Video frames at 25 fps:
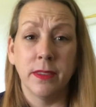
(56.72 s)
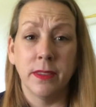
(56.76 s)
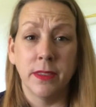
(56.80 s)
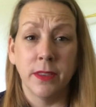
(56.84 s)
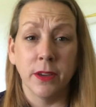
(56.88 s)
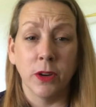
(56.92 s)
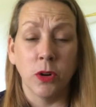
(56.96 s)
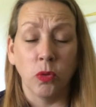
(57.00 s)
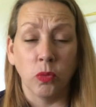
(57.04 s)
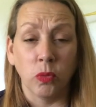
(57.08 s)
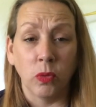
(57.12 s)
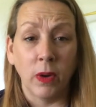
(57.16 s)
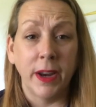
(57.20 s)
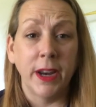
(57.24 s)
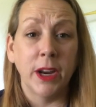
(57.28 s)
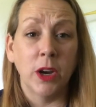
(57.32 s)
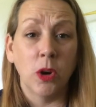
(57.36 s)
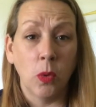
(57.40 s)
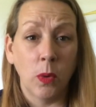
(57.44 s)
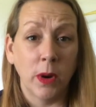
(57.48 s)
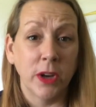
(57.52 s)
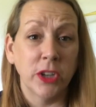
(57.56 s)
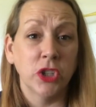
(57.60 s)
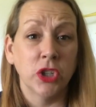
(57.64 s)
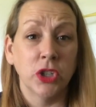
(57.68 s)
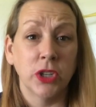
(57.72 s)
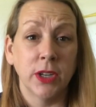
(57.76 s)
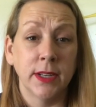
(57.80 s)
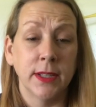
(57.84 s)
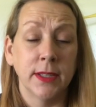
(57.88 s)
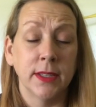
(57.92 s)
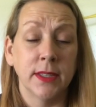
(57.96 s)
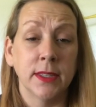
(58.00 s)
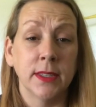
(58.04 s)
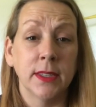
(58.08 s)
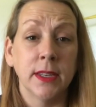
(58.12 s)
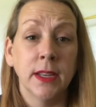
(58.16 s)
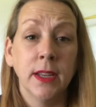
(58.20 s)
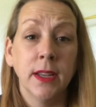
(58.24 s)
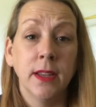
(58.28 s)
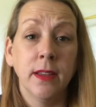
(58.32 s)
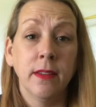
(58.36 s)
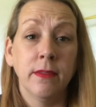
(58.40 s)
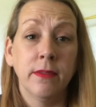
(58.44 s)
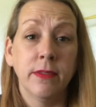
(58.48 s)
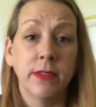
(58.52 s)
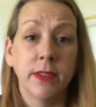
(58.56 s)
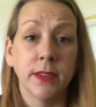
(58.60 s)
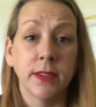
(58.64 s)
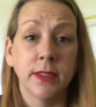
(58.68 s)
the great questions
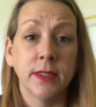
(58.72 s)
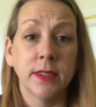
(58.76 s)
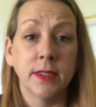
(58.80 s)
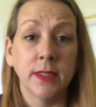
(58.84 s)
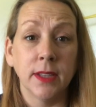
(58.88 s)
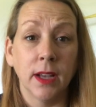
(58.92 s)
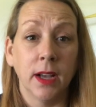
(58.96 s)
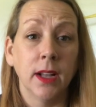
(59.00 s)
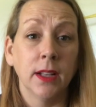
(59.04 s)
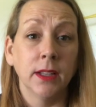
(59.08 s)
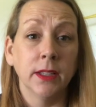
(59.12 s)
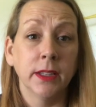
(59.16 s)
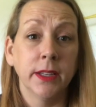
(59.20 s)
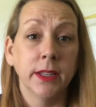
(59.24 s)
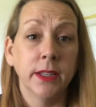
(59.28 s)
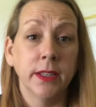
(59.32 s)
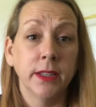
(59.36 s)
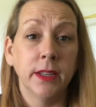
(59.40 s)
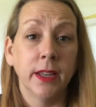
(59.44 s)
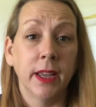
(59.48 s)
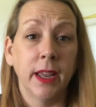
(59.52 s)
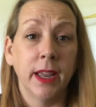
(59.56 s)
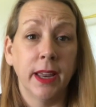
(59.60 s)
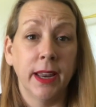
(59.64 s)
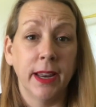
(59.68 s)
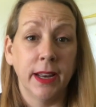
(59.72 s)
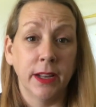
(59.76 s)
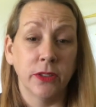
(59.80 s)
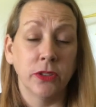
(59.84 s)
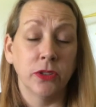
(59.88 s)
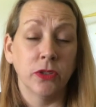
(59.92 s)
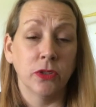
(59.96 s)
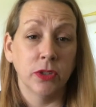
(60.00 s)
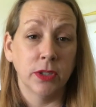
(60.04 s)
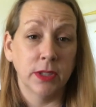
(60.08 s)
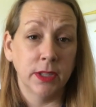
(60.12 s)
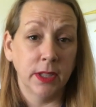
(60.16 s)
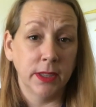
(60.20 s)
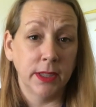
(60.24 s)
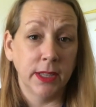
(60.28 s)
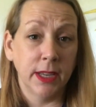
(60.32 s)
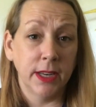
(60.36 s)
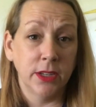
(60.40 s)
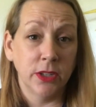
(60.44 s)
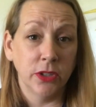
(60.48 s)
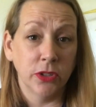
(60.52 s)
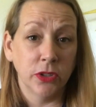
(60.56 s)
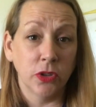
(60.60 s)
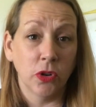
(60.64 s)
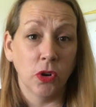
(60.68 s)
the solid answers that they
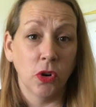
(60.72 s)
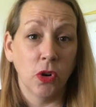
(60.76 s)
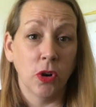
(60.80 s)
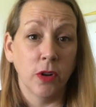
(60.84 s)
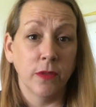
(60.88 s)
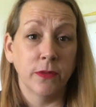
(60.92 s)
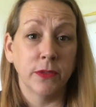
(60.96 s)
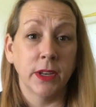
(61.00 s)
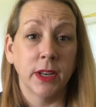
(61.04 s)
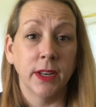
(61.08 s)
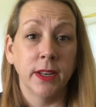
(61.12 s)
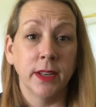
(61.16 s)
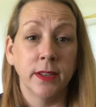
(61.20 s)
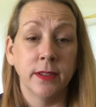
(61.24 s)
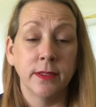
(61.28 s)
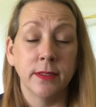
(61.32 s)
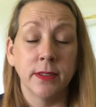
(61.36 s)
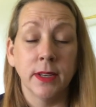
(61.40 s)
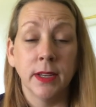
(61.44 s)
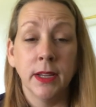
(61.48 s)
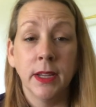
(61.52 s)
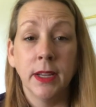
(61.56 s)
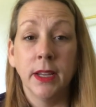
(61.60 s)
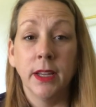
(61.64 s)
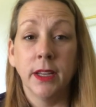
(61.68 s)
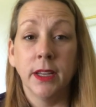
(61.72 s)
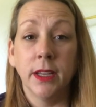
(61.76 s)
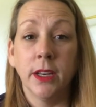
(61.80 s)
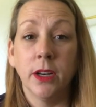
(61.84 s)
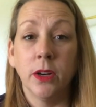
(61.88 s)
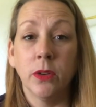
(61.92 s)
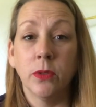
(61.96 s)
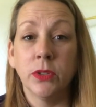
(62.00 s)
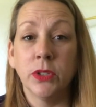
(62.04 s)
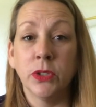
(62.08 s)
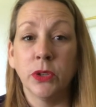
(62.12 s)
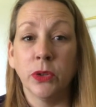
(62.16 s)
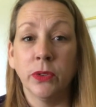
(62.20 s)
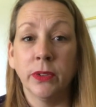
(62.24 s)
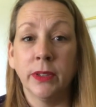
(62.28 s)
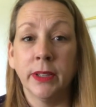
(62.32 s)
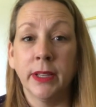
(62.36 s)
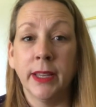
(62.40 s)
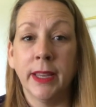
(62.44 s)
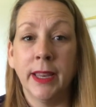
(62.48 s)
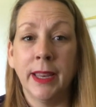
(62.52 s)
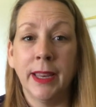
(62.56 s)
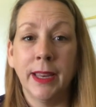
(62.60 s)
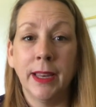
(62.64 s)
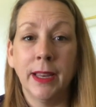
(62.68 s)
deserved. And you know,
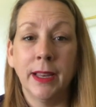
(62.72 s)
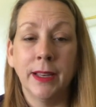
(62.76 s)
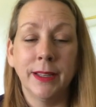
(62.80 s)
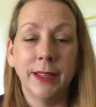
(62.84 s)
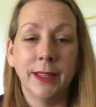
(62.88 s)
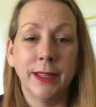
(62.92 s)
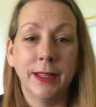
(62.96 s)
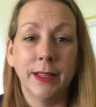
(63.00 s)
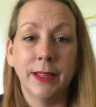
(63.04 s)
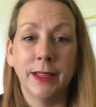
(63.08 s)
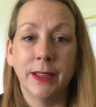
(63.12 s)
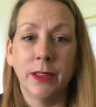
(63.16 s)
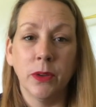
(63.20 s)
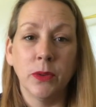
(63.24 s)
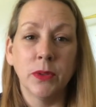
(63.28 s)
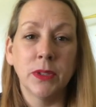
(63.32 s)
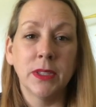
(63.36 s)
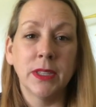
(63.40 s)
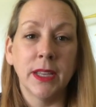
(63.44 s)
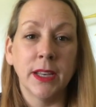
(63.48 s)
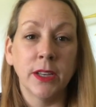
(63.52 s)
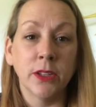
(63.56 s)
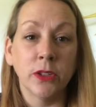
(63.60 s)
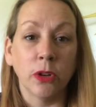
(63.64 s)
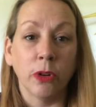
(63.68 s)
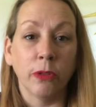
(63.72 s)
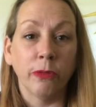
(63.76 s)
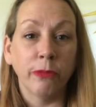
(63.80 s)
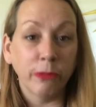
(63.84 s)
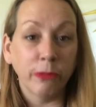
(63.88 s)
certainly those things are